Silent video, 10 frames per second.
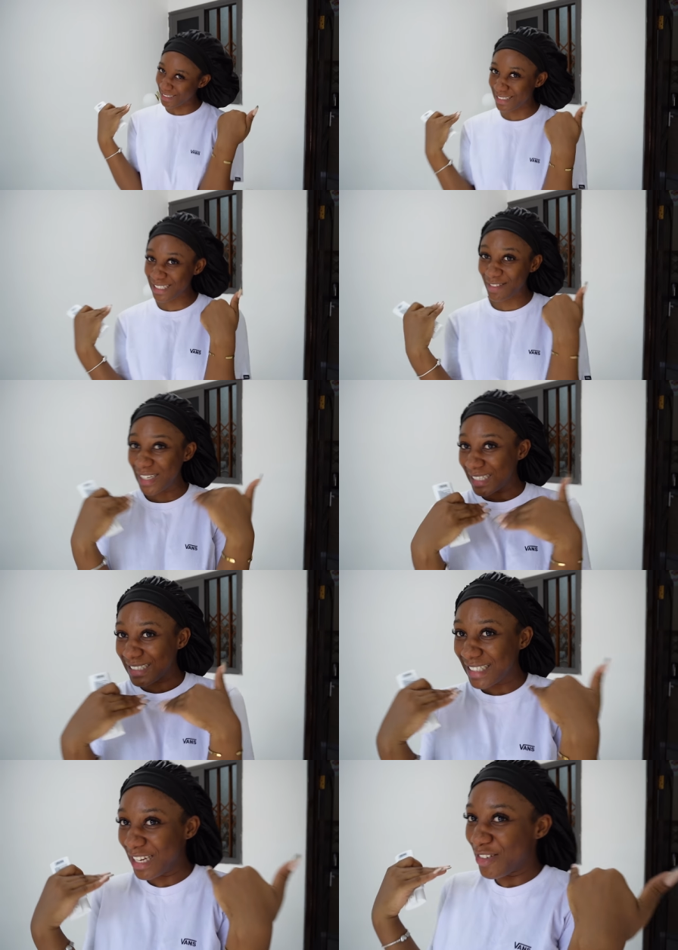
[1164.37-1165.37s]
Let's give it
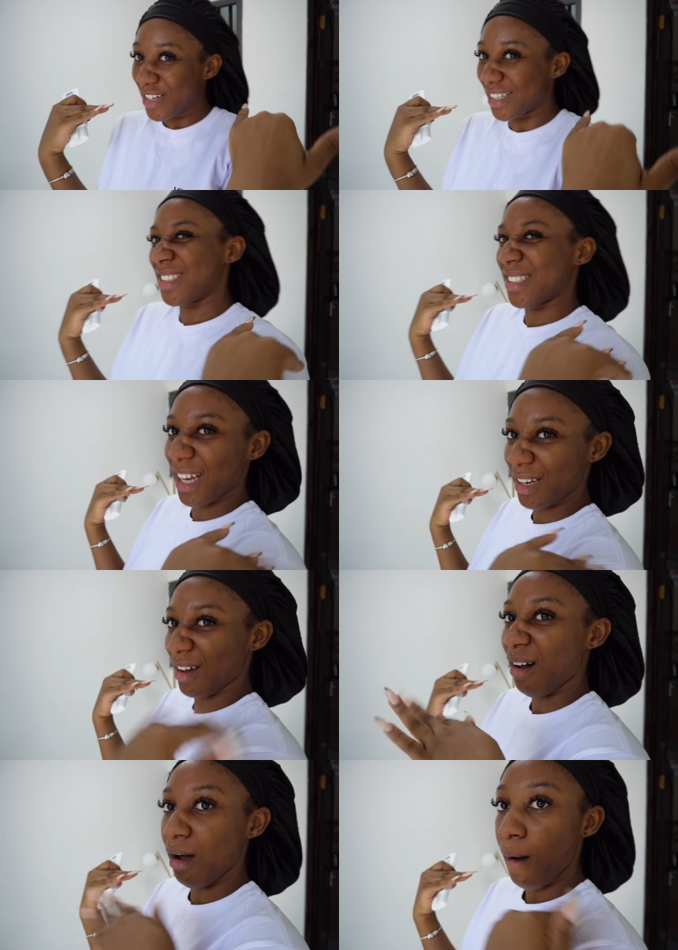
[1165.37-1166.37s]
interior designer.